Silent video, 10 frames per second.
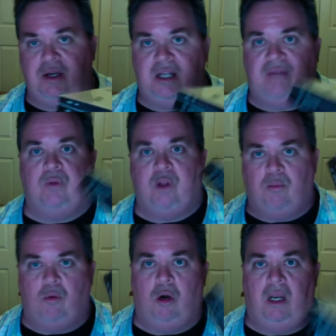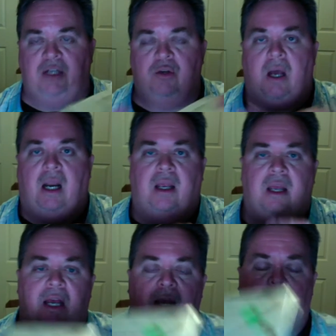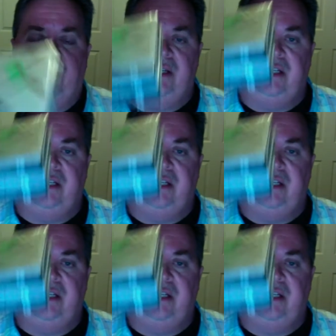stuff when they were more electronic, but this is